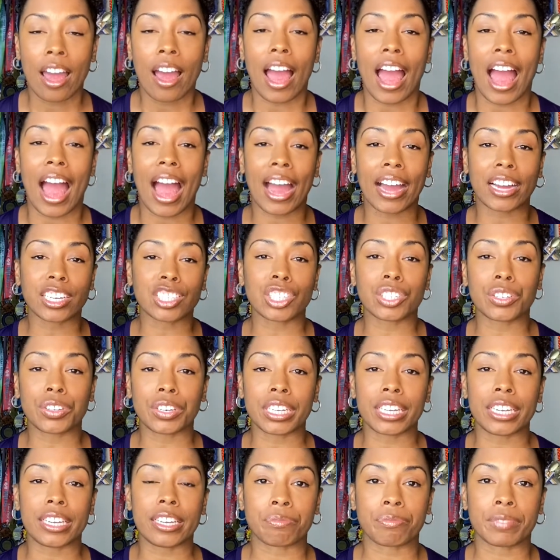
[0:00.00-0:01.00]

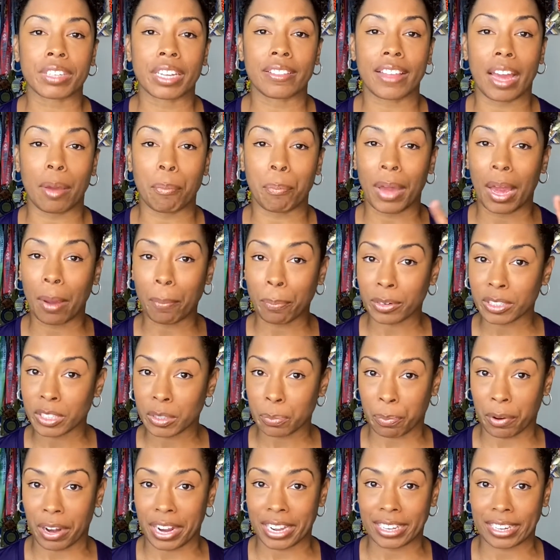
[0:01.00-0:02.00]
Actually, that pepper
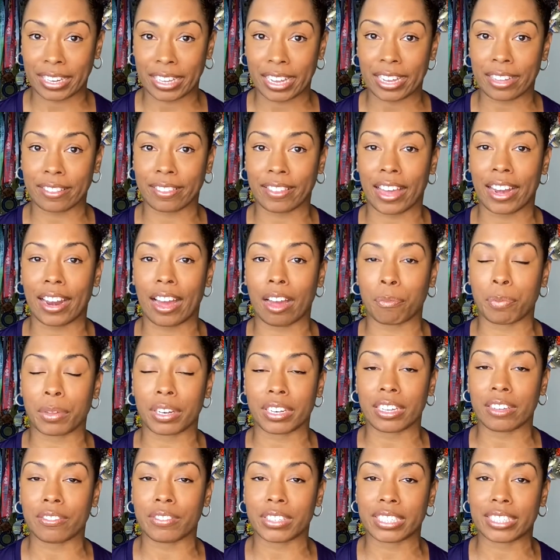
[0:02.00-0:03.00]
spray link that I
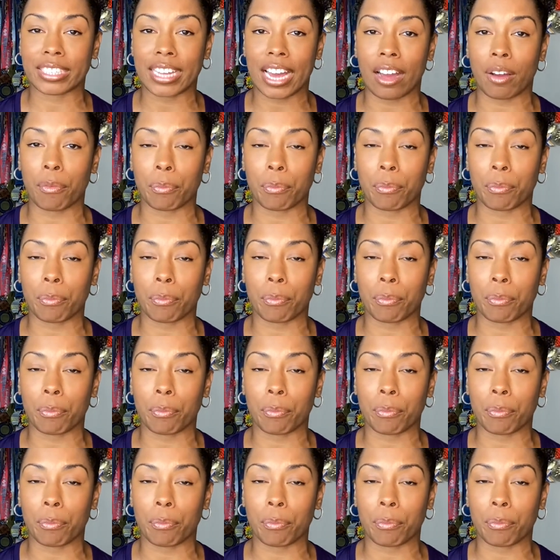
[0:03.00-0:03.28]
believe is down